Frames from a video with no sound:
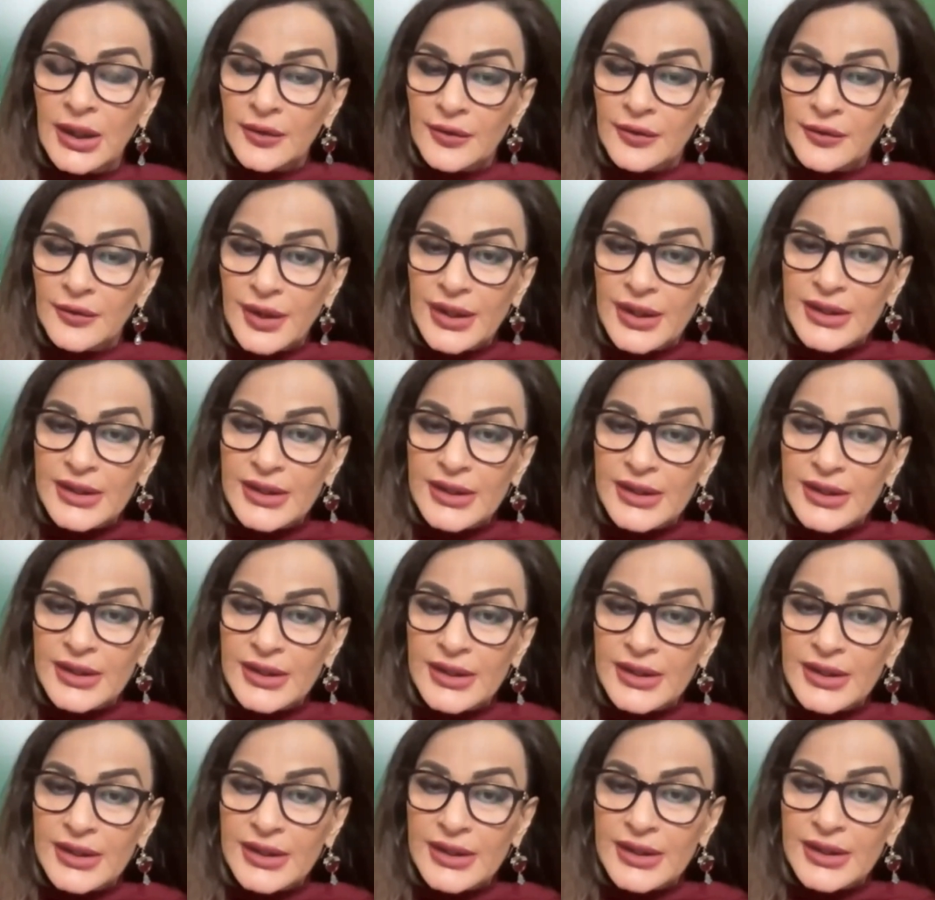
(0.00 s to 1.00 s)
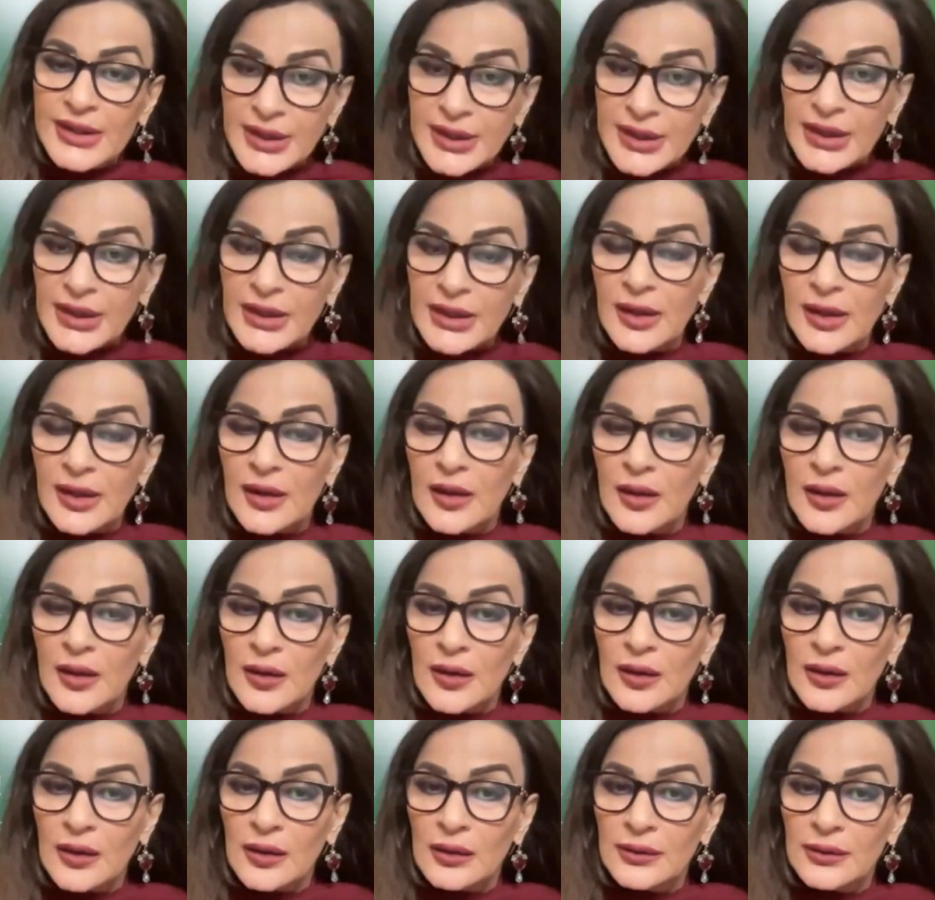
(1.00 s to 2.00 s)
rates are hitting
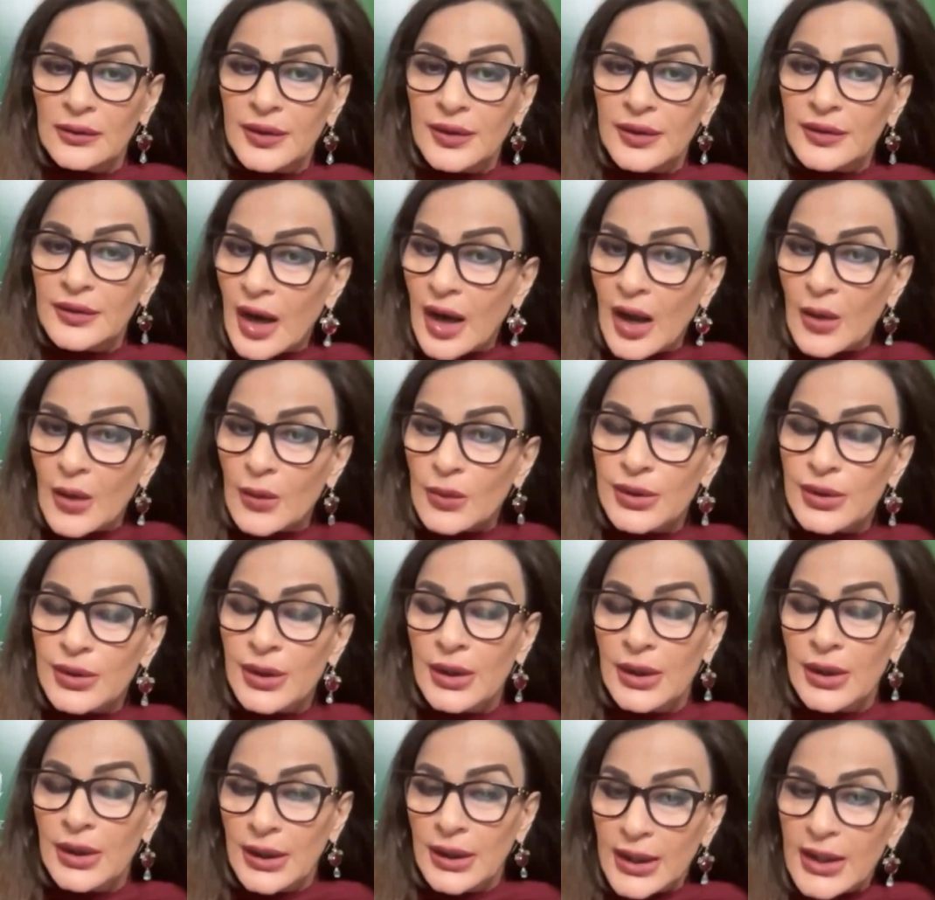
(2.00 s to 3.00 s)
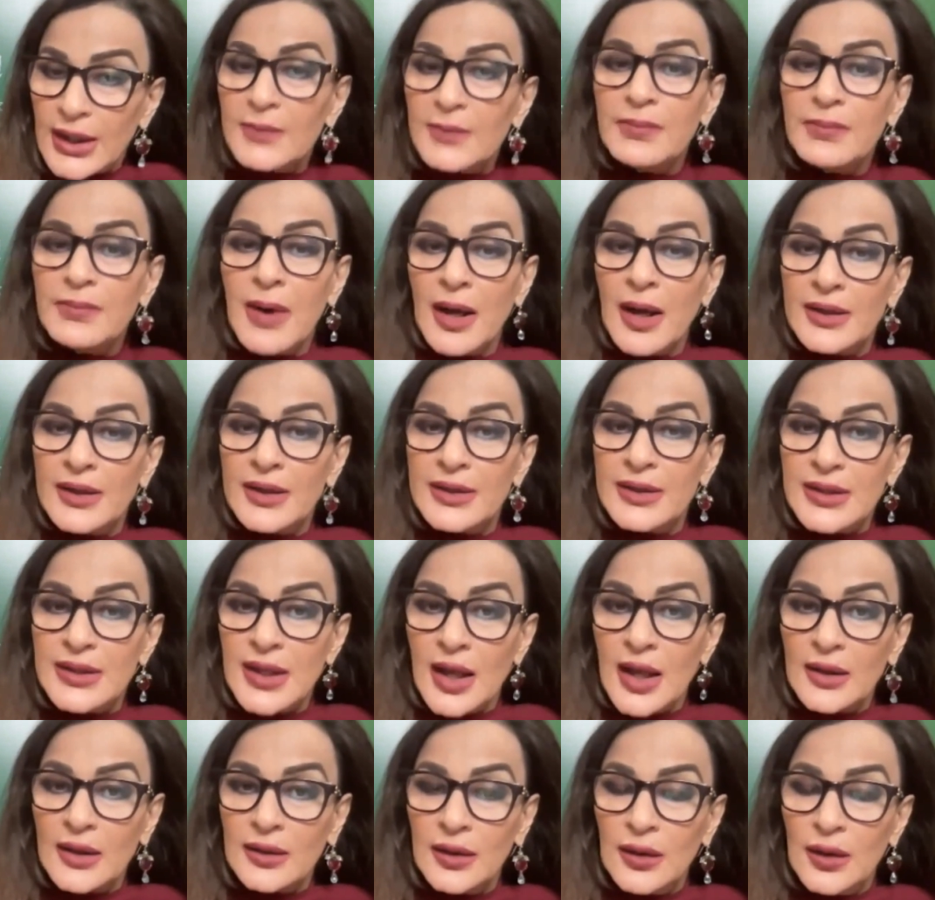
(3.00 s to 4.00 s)
the ground in
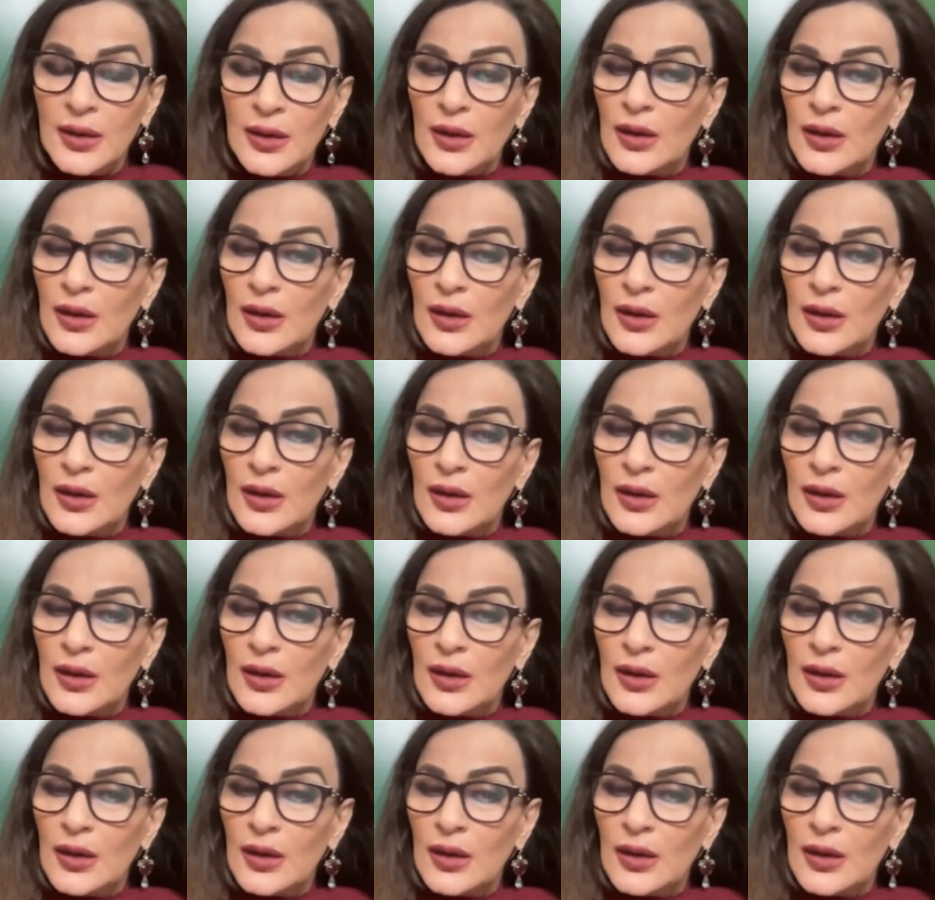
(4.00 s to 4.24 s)
Pakistan.